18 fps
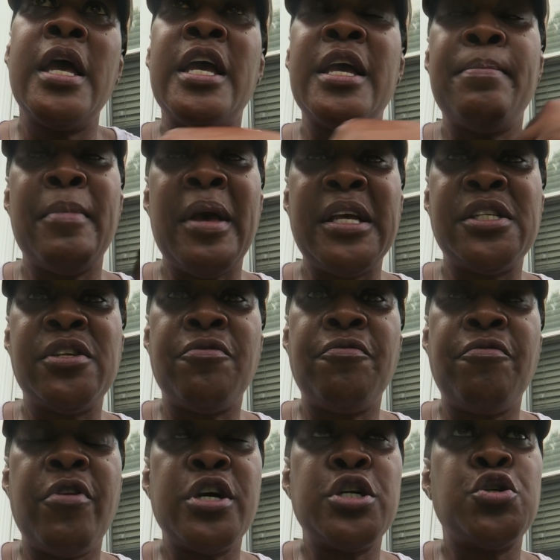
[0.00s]
it makes it
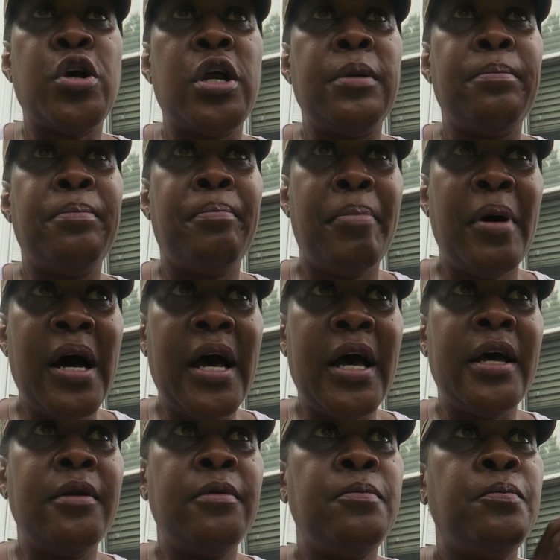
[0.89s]
frustrating.
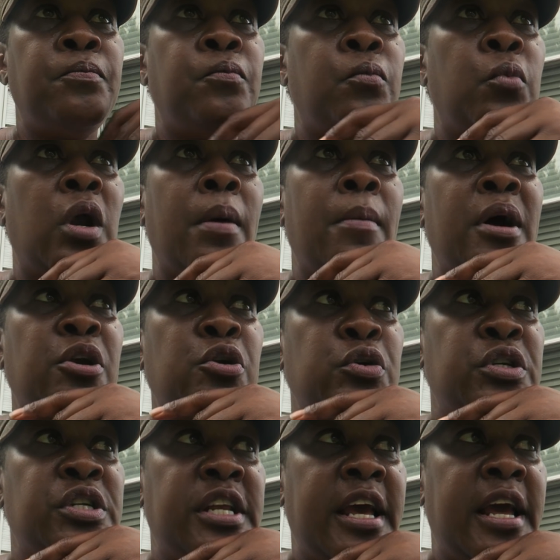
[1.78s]
But what I'm
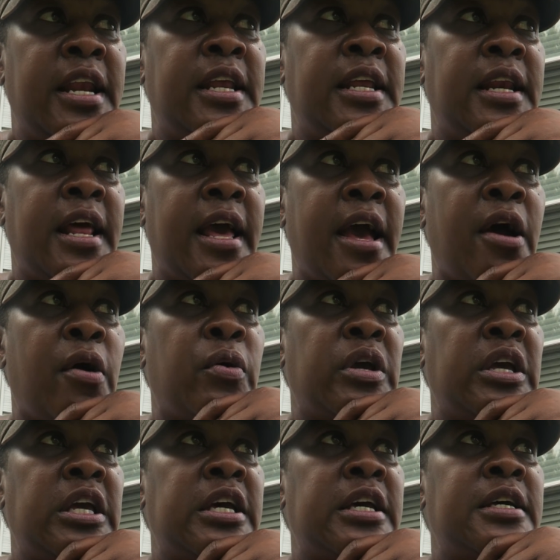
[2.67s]
understanding now
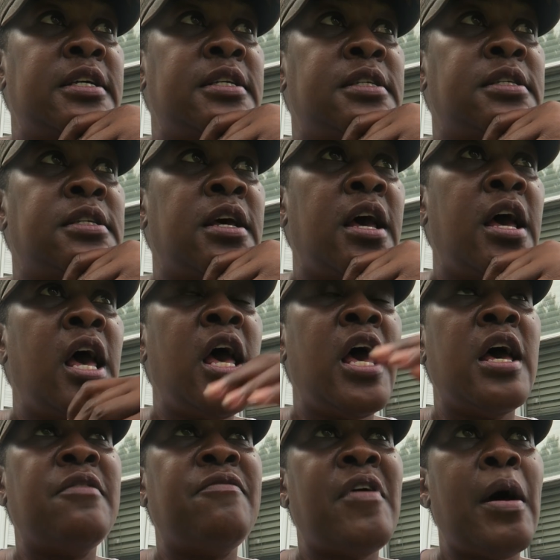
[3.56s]
is,
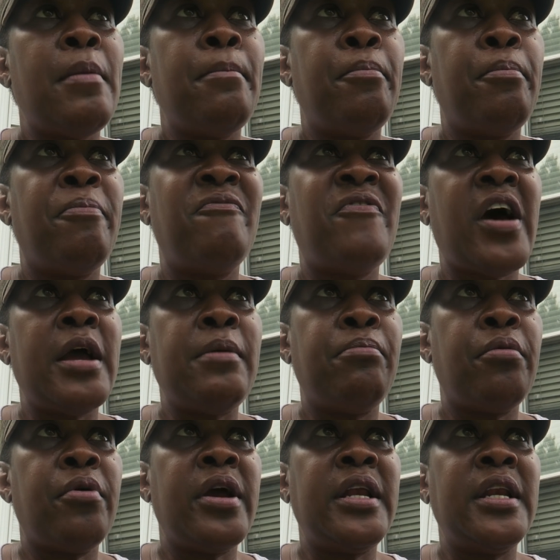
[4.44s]
if I'm
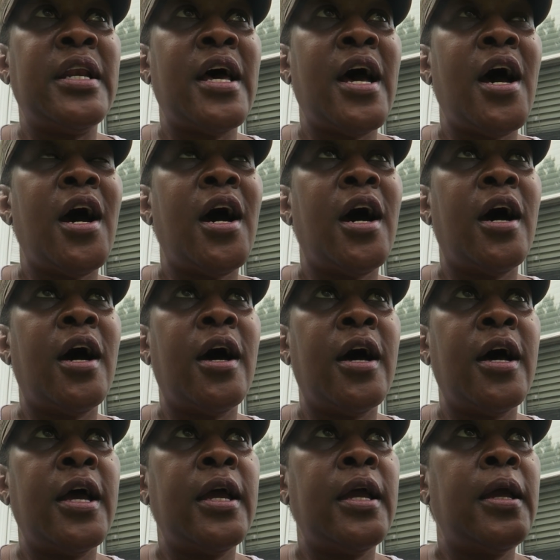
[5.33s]
vibrating
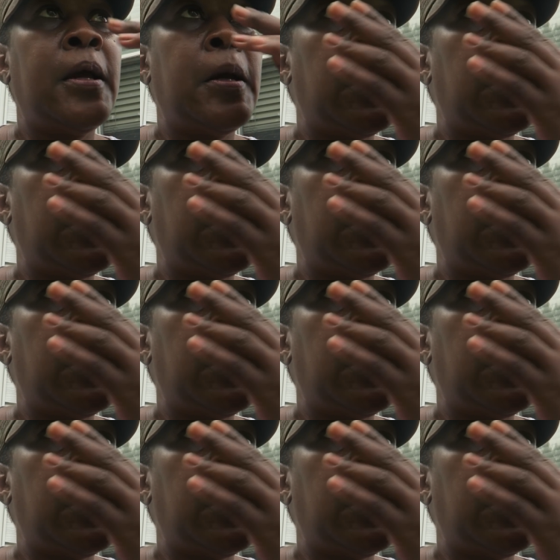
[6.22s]
high,